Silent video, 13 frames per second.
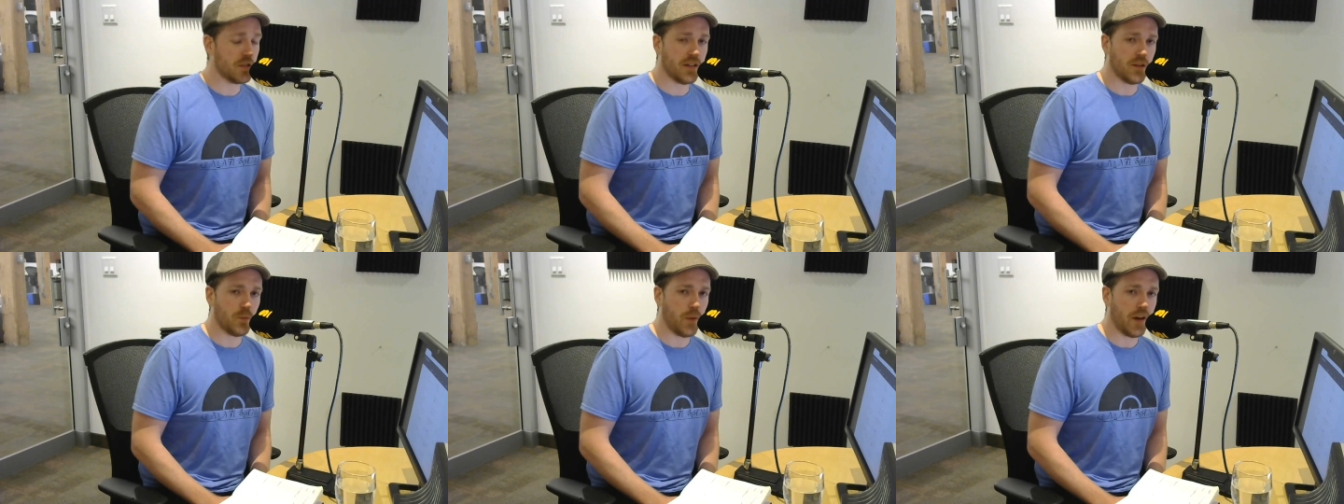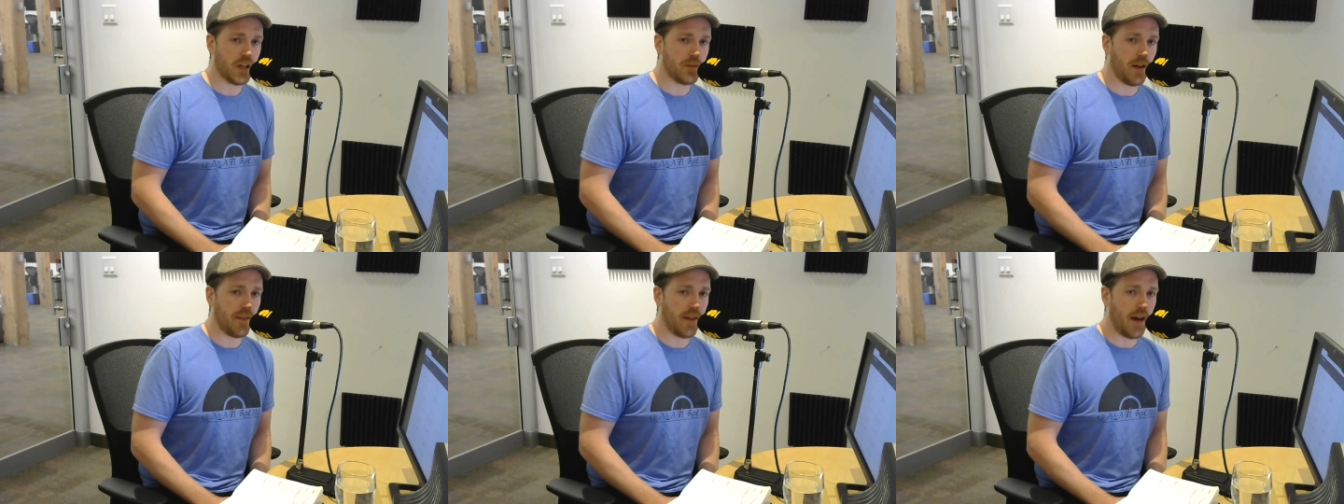had the wings
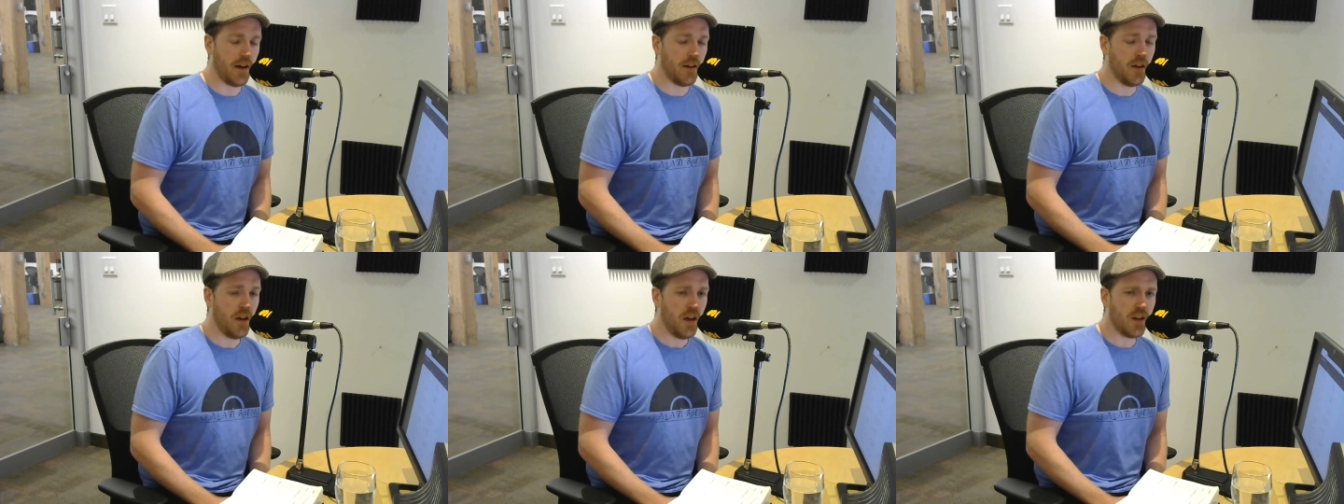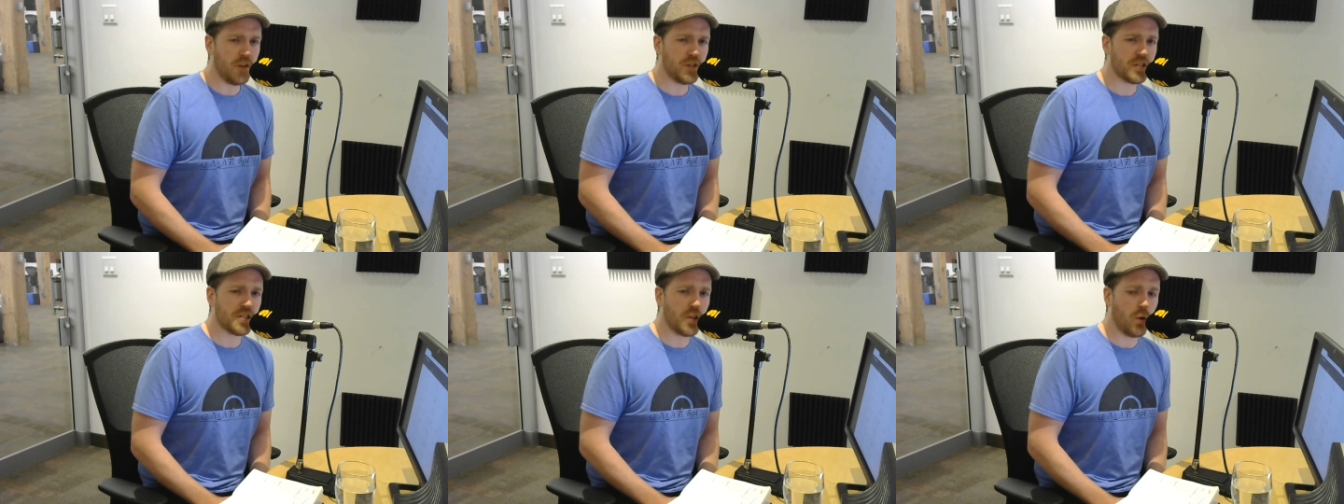back there, and they're
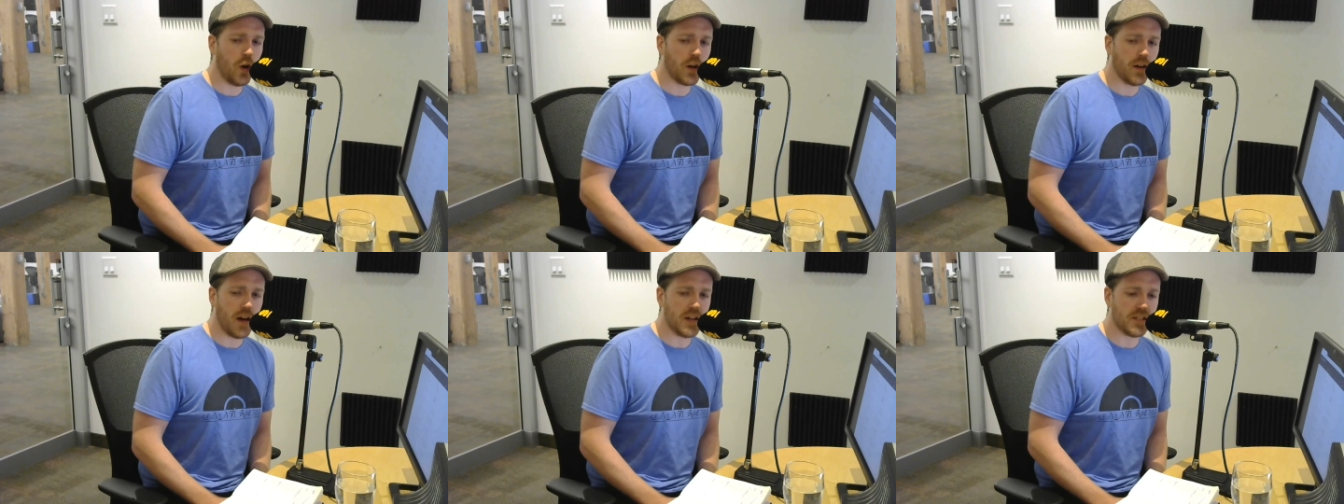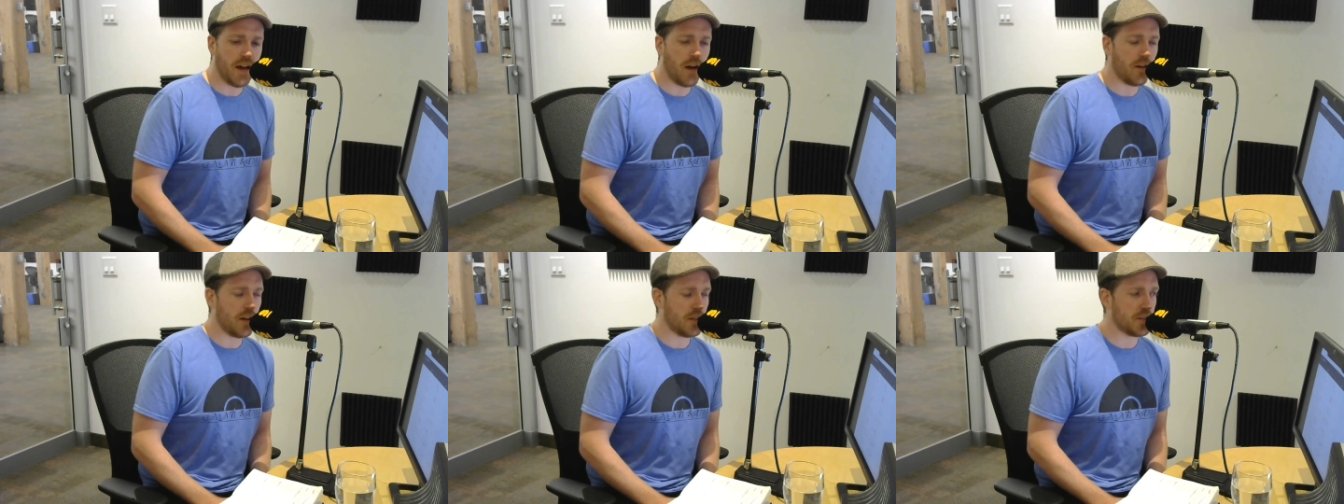just so organised in
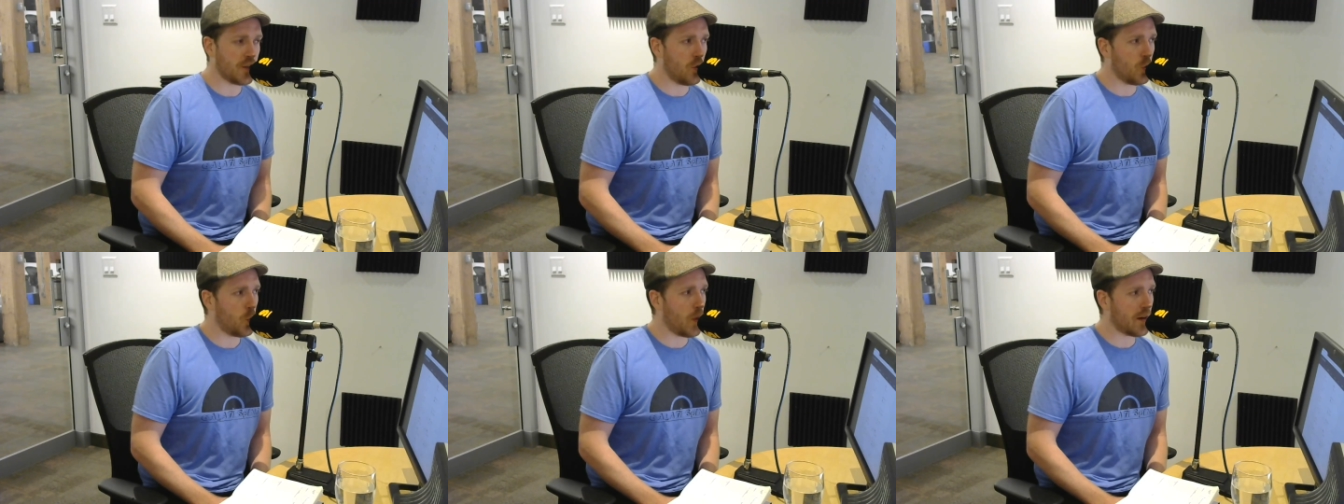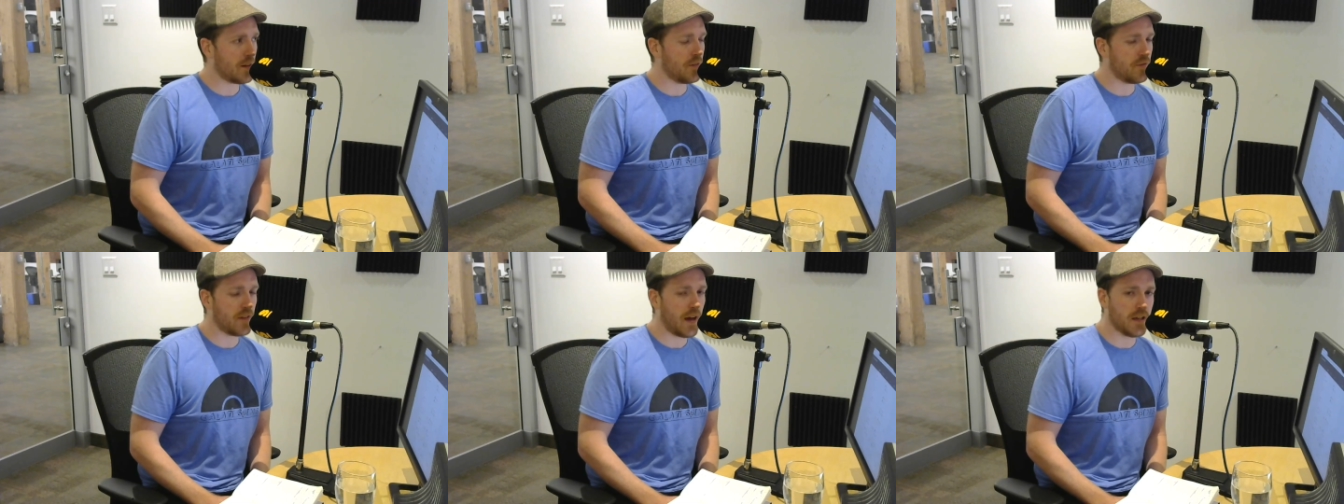how they so quickly
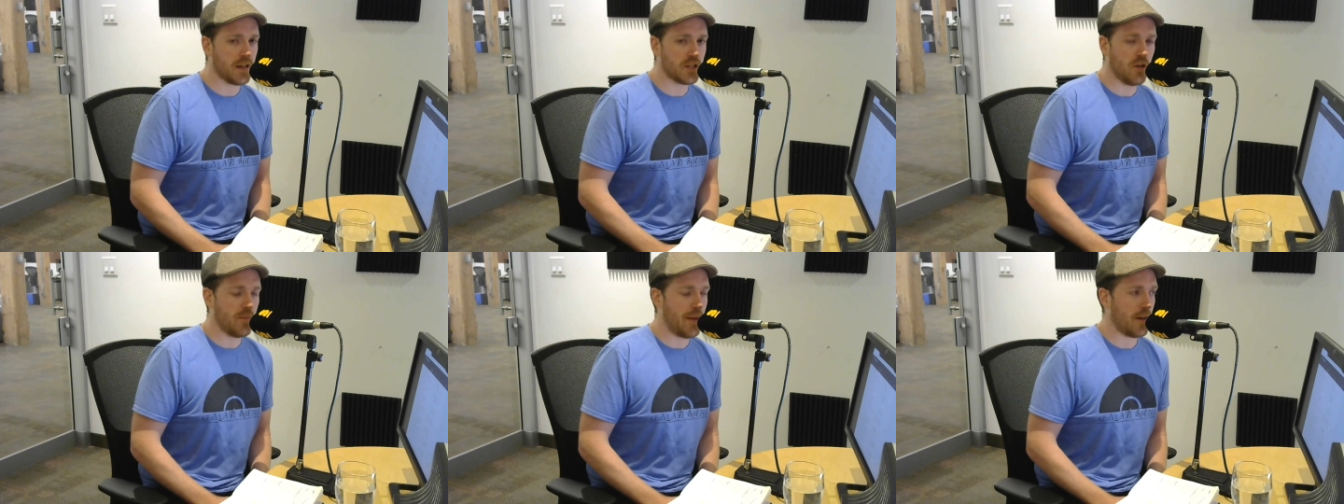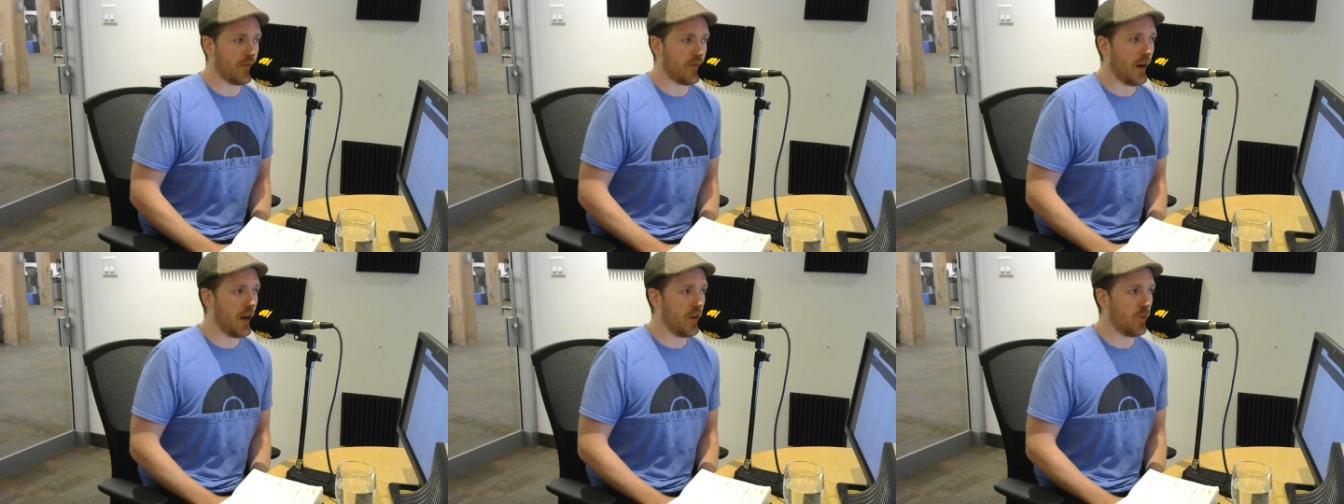flatten to a back
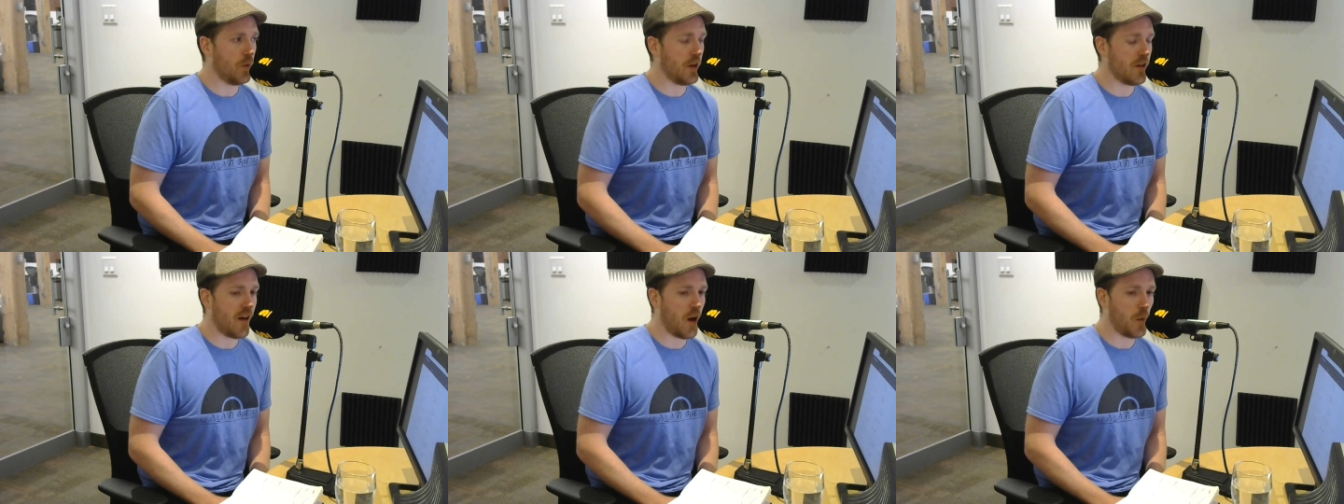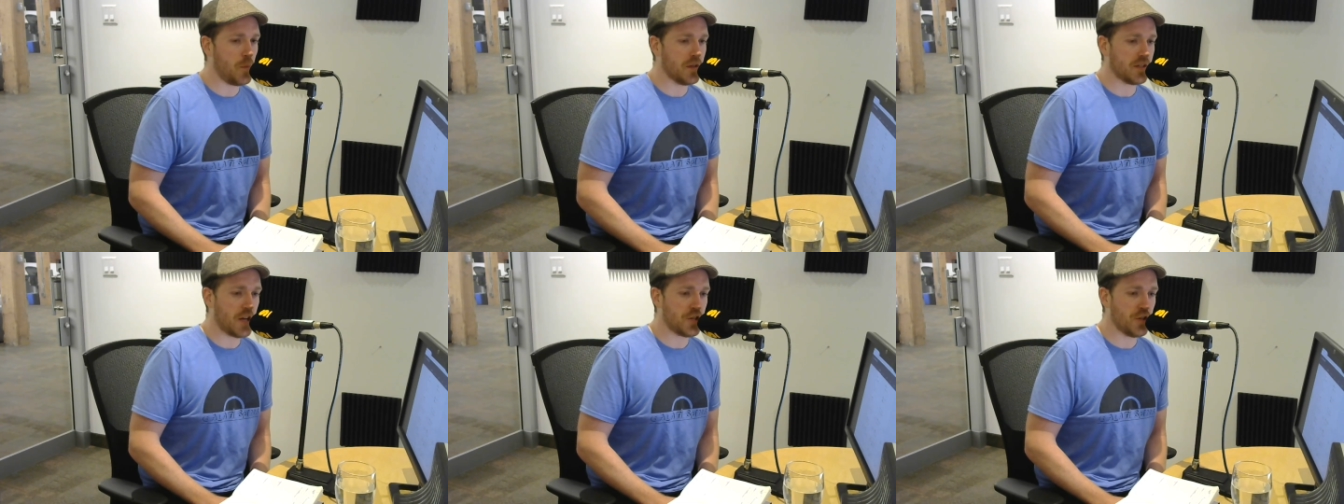five when they're out of
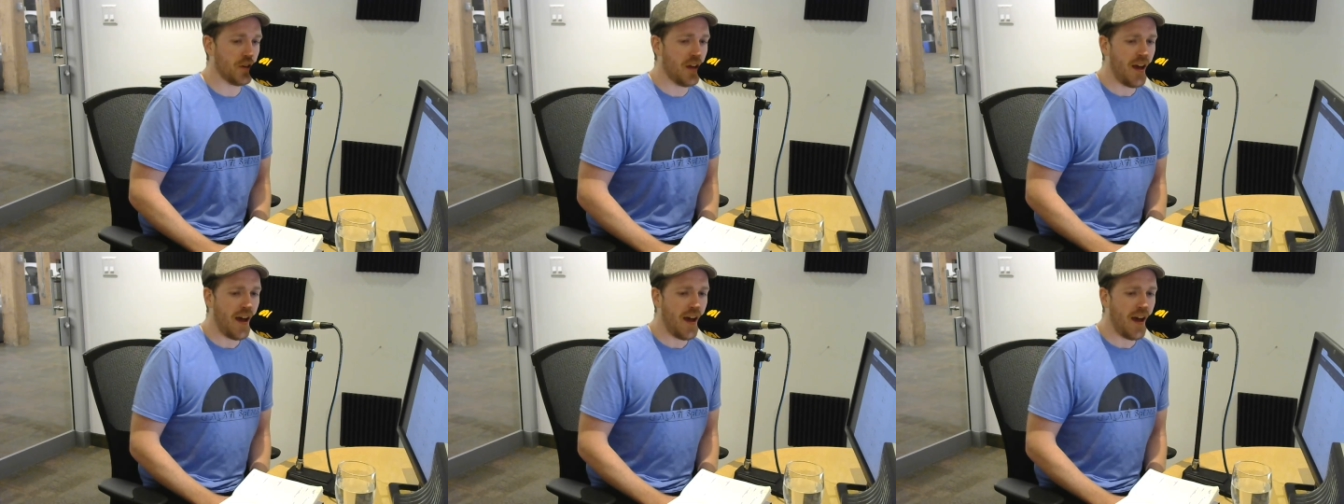possession.